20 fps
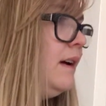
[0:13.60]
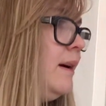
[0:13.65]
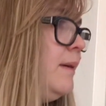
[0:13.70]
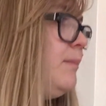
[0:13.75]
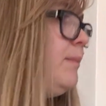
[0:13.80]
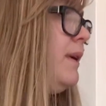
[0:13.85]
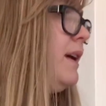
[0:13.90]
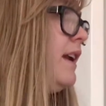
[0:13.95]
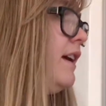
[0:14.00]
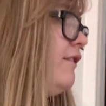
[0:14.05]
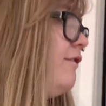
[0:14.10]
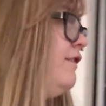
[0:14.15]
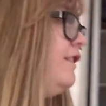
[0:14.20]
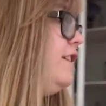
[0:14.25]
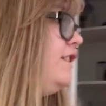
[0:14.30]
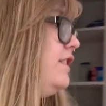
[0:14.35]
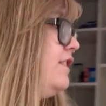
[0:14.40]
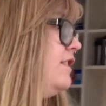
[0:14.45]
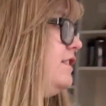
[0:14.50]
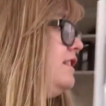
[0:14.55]
But I
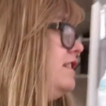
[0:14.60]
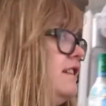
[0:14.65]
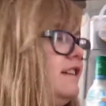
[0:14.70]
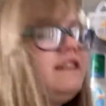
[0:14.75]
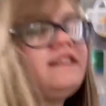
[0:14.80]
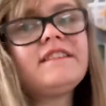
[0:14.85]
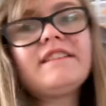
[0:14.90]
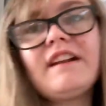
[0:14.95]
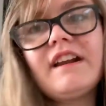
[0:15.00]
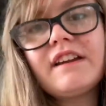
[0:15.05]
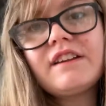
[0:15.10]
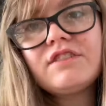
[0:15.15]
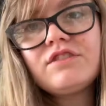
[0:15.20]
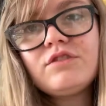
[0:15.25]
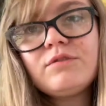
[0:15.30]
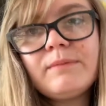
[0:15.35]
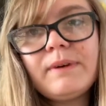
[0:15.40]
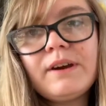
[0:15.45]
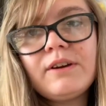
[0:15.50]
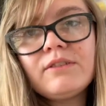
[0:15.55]
figured that I could
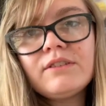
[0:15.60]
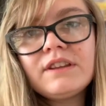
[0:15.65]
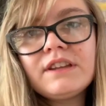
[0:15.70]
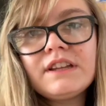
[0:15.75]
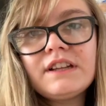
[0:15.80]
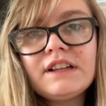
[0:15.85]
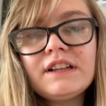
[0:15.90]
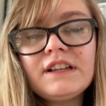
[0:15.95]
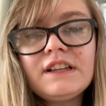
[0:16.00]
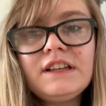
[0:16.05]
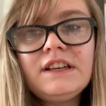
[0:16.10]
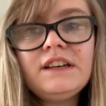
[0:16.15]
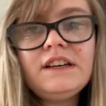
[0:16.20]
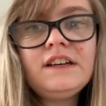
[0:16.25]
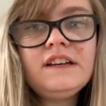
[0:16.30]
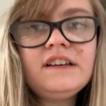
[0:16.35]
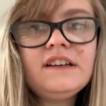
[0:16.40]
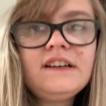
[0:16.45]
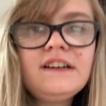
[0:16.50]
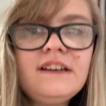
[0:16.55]
do my own little
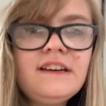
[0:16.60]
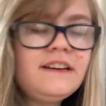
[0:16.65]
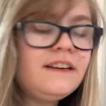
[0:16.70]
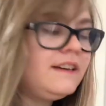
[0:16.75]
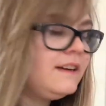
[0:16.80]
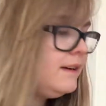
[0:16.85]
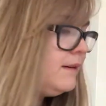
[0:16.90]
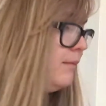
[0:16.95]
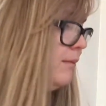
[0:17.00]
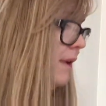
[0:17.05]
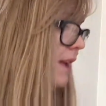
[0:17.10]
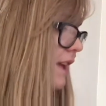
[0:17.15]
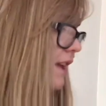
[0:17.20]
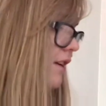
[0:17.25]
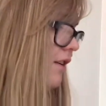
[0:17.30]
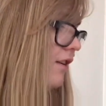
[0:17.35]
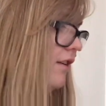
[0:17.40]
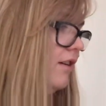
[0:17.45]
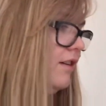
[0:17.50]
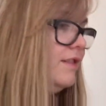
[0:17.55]
mini
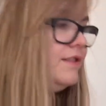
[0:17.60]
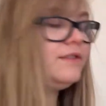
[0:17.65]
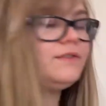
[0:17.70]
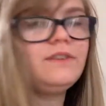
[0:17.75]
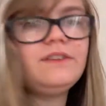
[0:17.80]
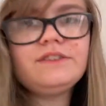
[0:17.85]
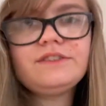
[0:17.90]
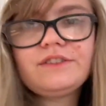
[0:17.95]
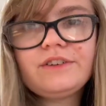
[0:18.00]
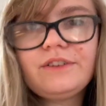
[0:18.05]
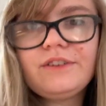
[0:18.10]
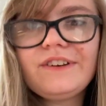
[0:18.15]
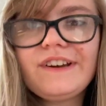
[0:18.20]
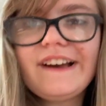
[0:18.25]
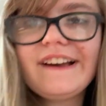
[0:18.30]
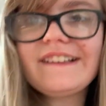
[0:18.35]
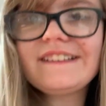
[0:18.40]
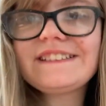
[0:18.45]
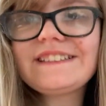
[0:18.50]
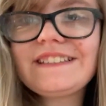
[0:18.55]
haul. So I'll show you
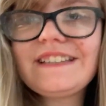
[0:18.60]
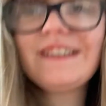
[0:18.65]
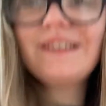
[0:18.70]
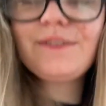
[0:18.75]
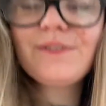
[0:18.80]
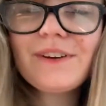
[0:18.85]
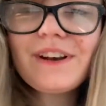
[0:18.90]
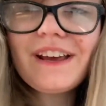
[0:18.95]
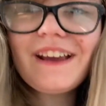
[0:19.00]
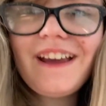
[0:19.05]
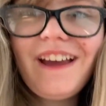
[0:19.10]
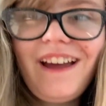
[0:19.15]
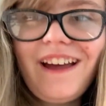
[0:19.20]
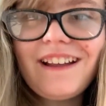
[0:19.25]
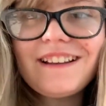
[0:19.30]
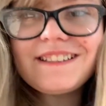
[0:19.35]
guys what I got.